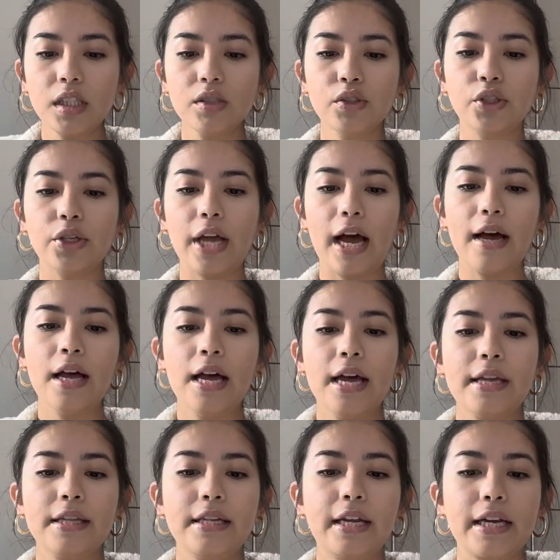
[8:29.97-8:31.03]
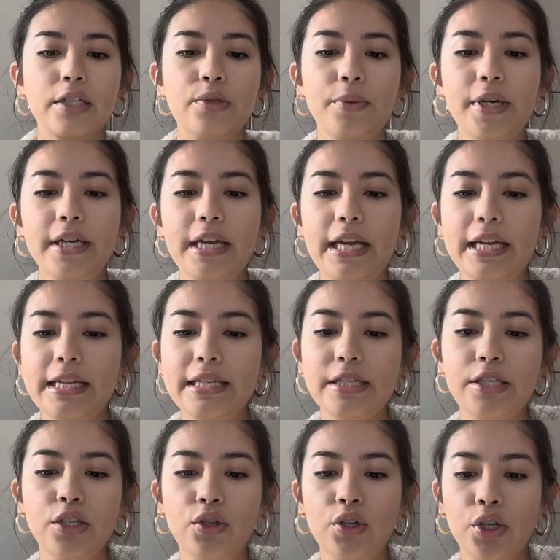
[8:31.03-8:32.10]
So yeah, the next one is
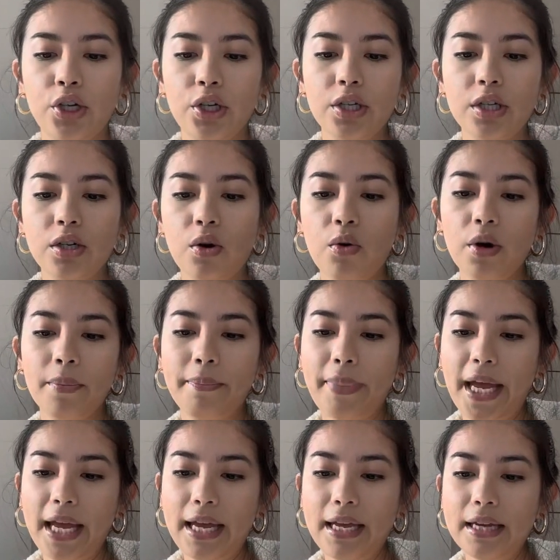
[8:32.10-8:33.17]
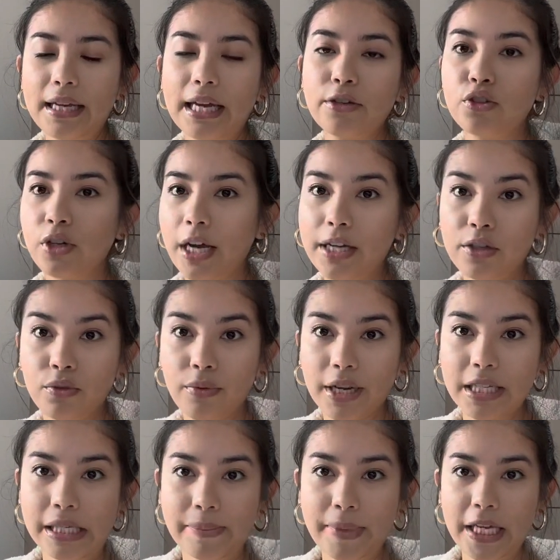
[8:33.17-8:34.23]
to cook or bake and try new
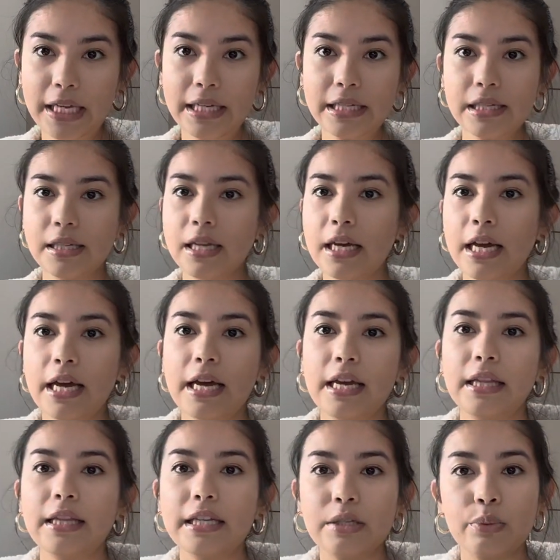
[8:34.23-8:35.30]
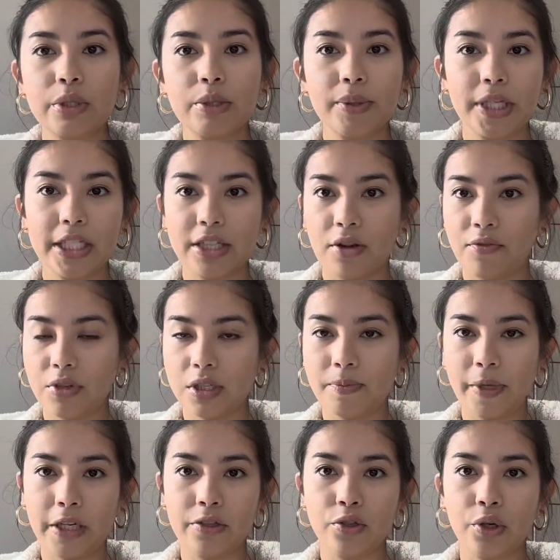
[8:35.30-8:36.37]
recipes. This one's pretty
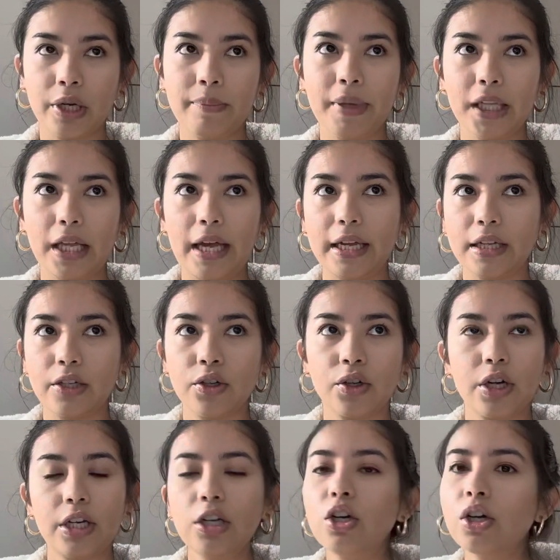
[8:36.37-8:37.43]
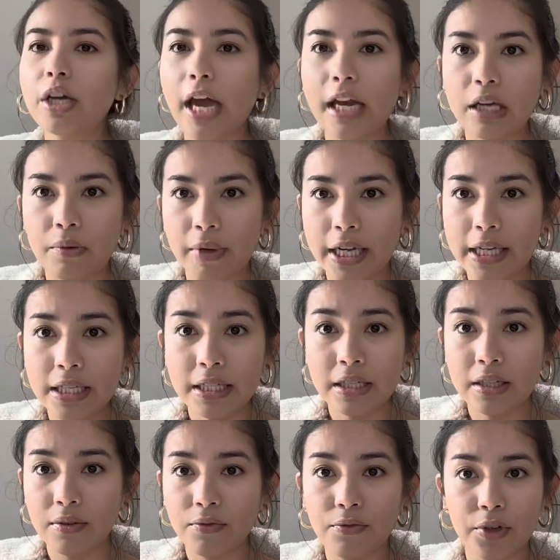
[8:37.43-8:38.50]
self-explanatory, but like you're gonna cook anyways
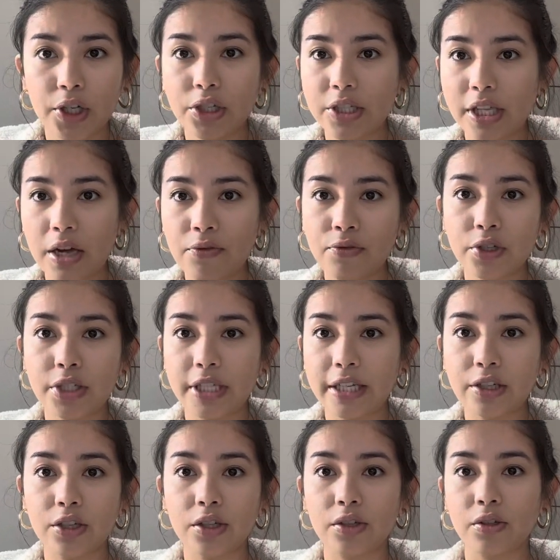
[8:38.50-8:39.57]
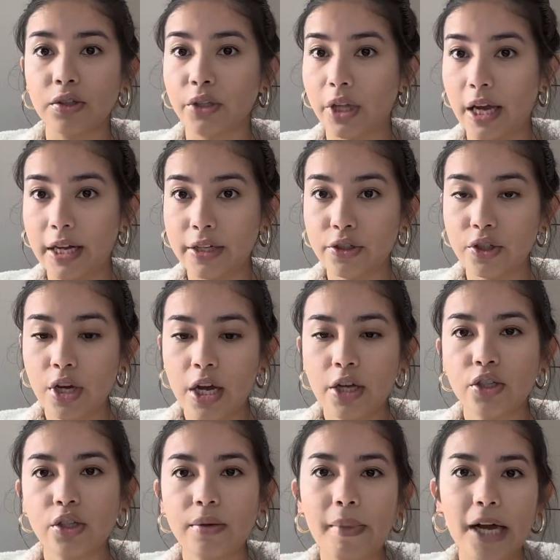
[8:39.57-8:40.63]
for yourself for dinner or lunch.
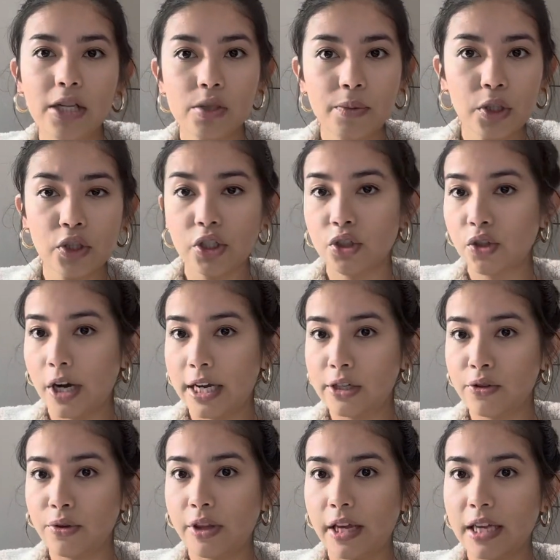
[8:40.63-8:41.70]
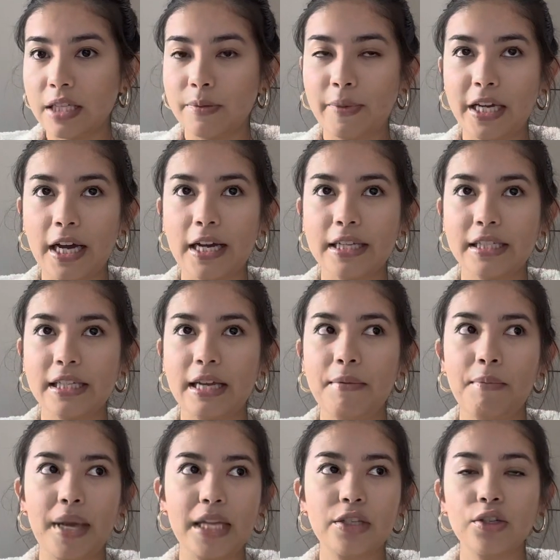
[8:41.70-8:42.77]
So you might as well just try new things because it
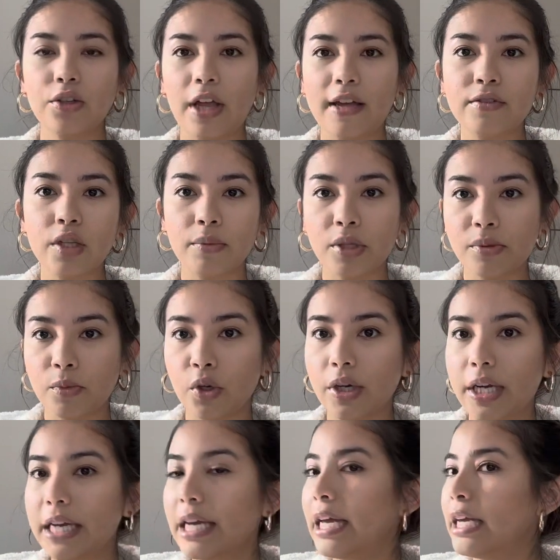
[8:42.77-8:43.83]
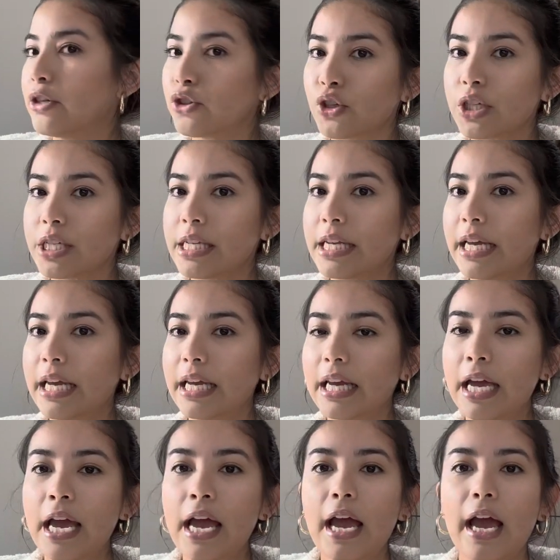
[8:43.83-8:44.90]
makes your life so much more interesting.
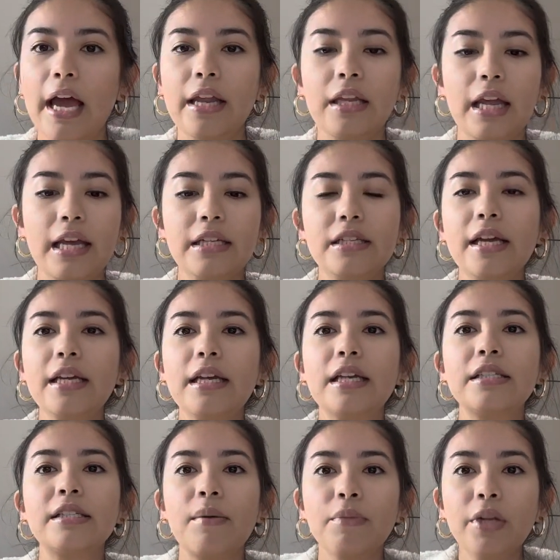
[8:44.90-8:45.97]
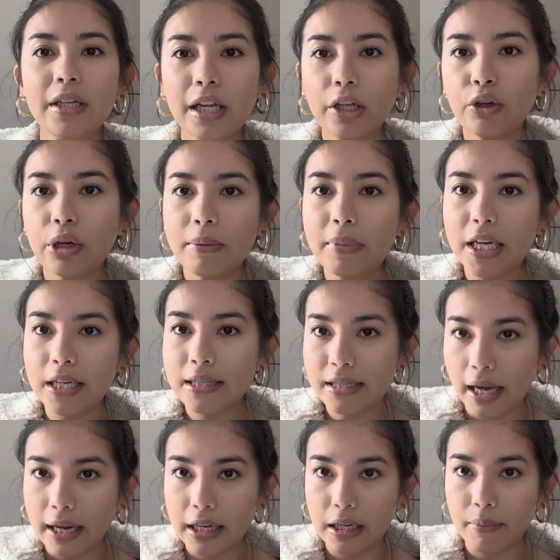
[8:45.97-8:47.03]
And it's like something that you can be
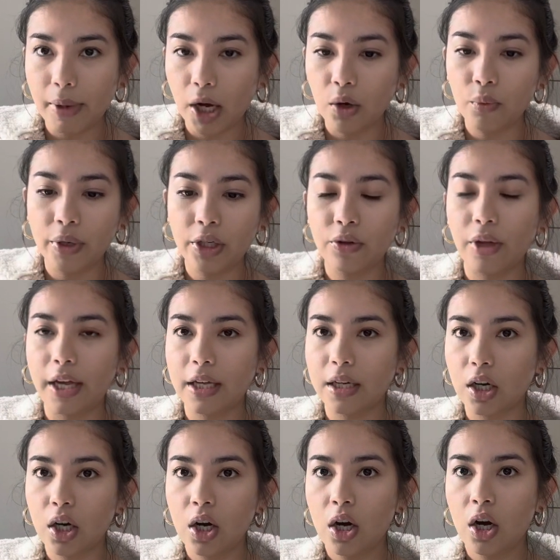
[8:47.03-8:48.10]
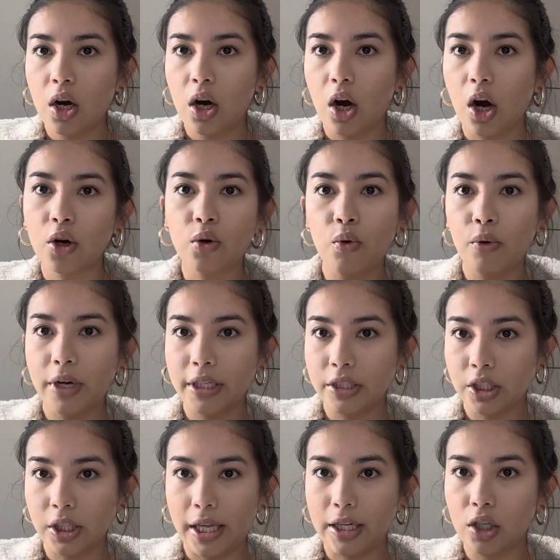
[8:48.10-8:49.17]
excited about when you like are going
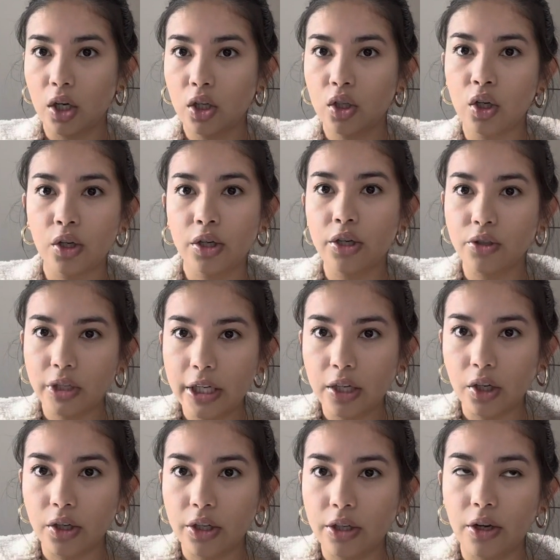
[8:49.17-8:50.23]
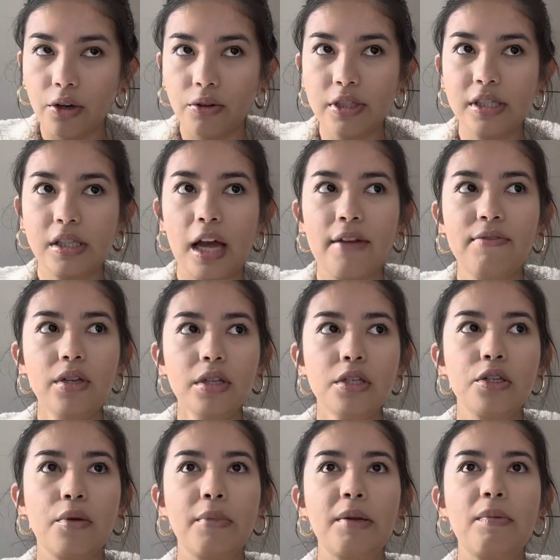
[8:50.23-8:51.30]
to like cook your dinner, you know, because I feel like
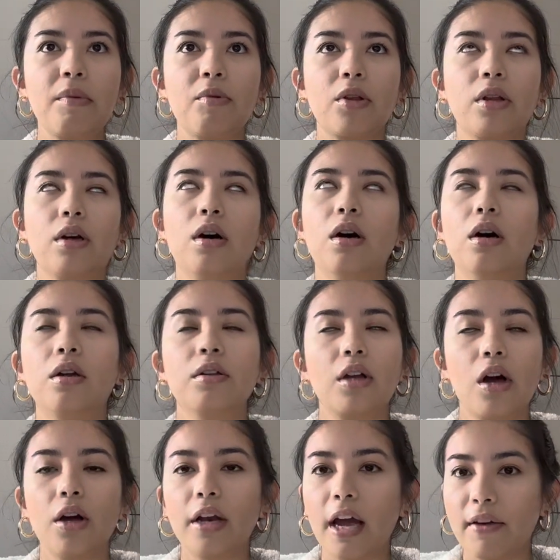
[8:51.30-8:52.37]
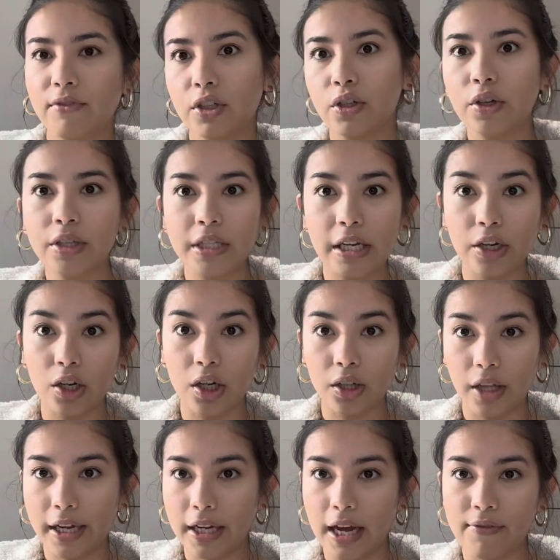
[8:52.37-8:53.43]
so many people are like, oh God, I have to cook dinner
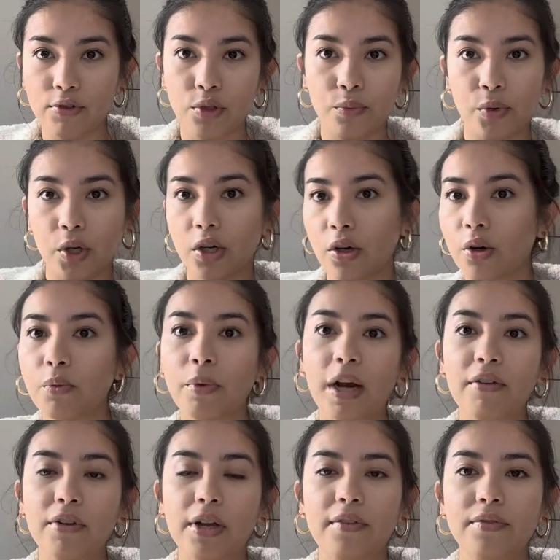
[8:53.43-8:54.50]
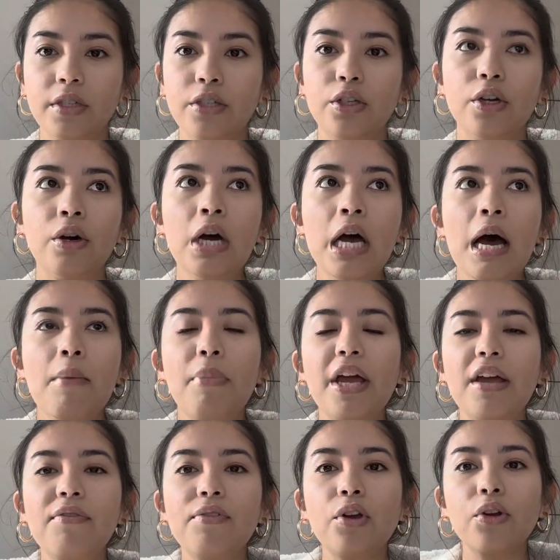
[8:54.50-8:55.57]
like after work or whatever you have to do. But
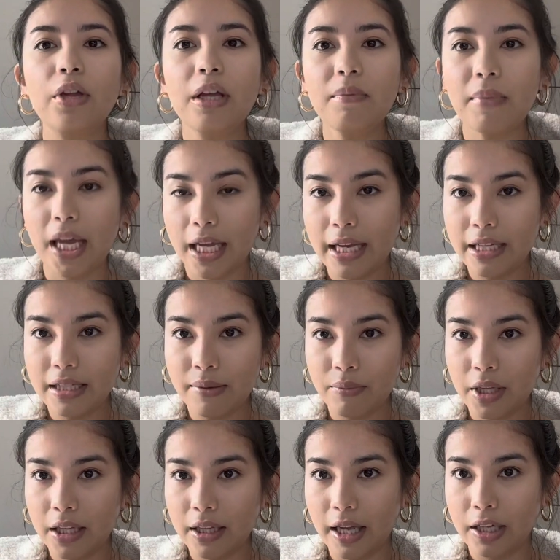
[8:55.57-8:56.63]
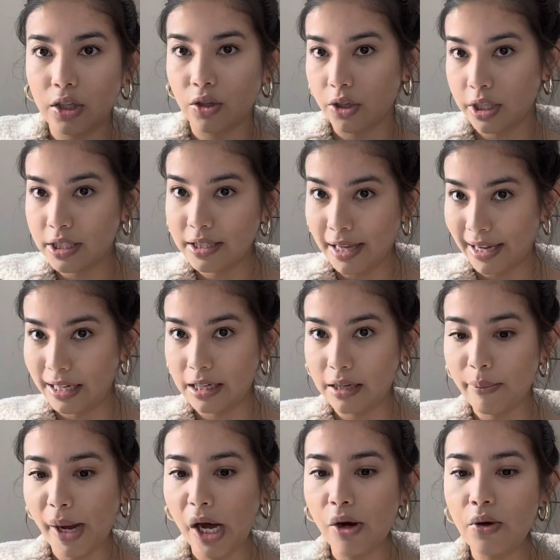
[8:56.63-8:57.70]
if you're like making something that you're excited
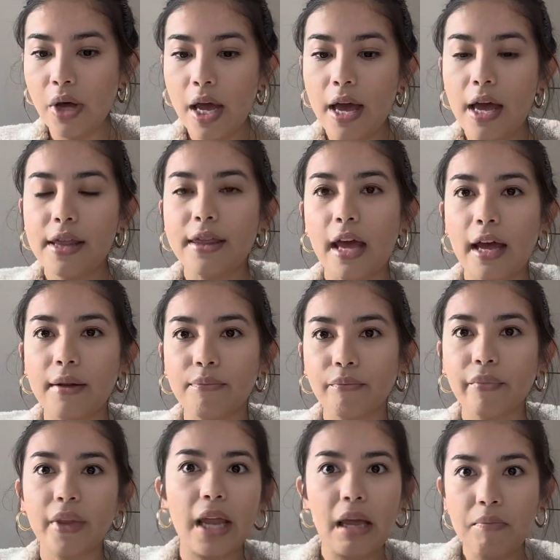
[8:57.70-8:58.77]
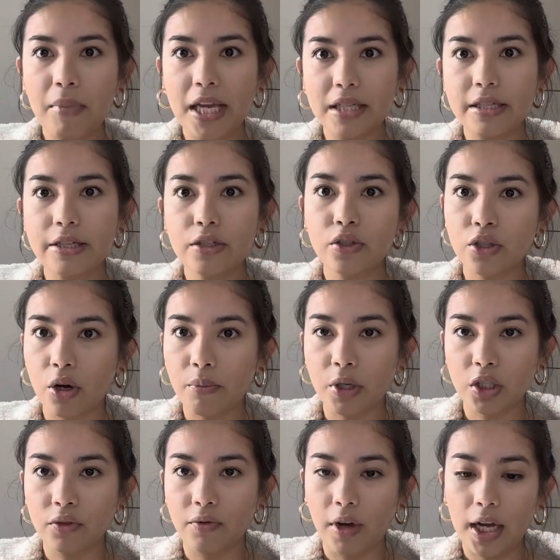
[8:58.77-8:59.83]
about, then it makes it so much
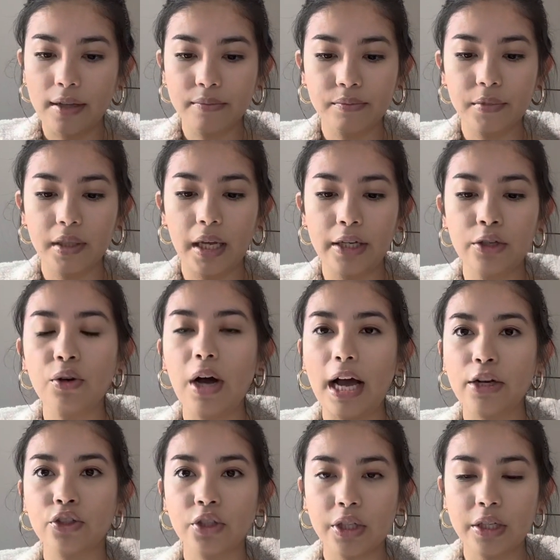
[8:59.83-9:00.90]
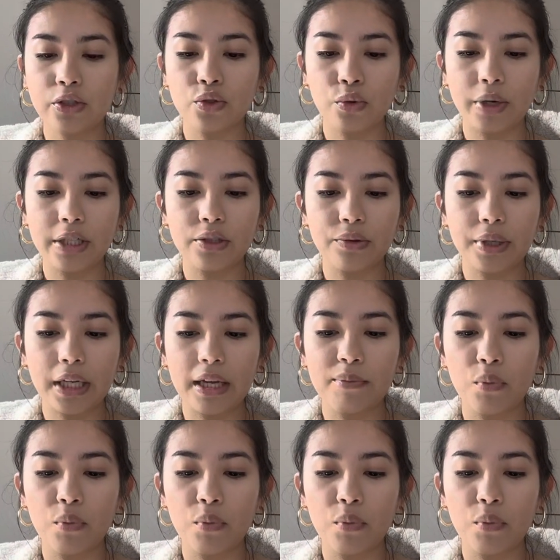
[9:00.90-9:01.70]
fun and you'll actually enjoy doing it